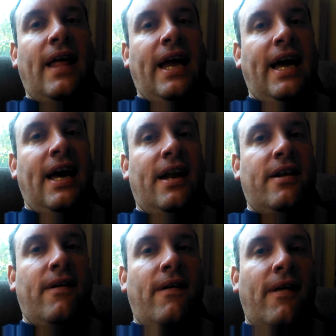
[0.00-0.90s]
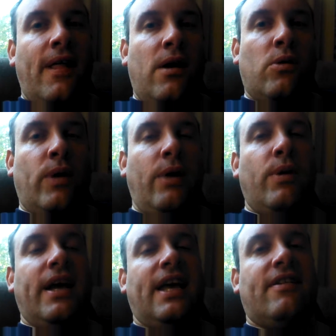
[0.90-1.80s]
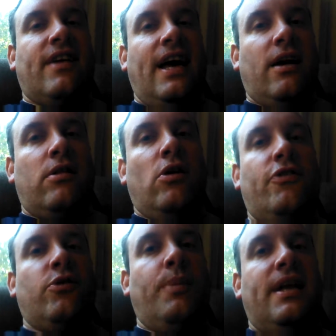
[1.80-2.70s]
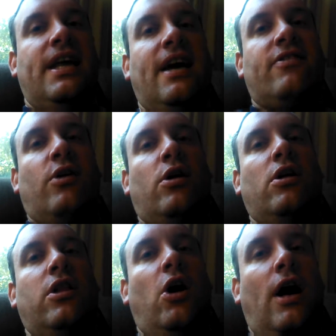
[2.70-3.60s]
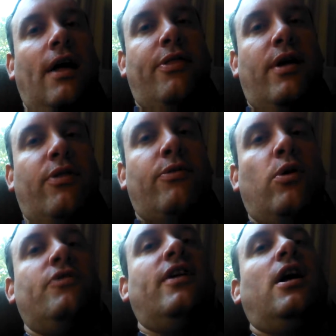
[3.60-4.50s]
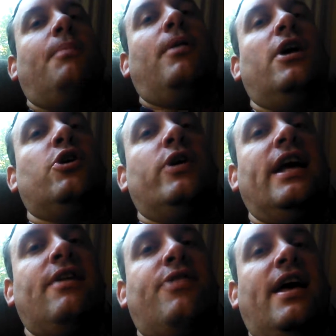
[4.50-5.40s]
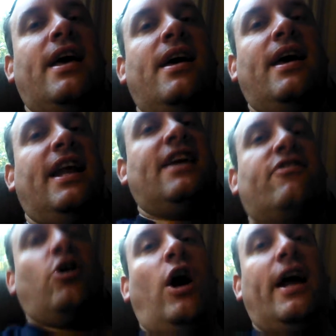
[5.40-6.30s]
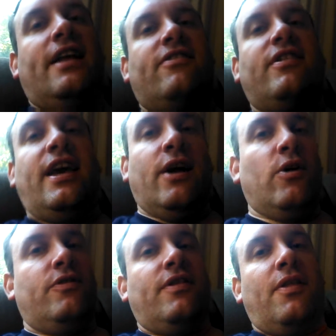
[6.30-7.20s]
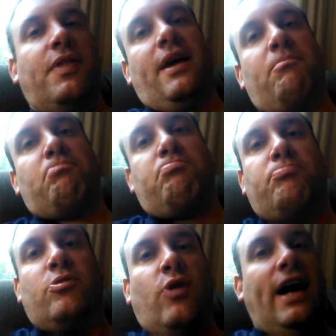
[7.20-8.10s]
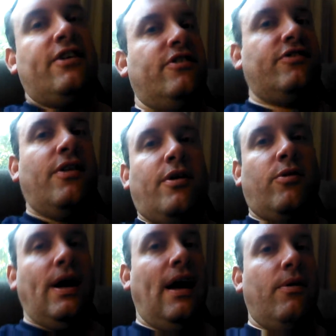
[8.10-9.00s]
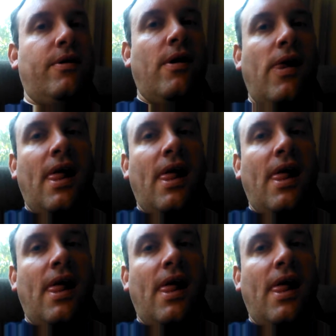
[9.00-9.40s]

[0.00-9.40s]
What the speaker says: And right when it gets kind of close to him, he takes a cloth and throws it up underneath it, and it gets caught in its gears, and the thing crashes to the ground.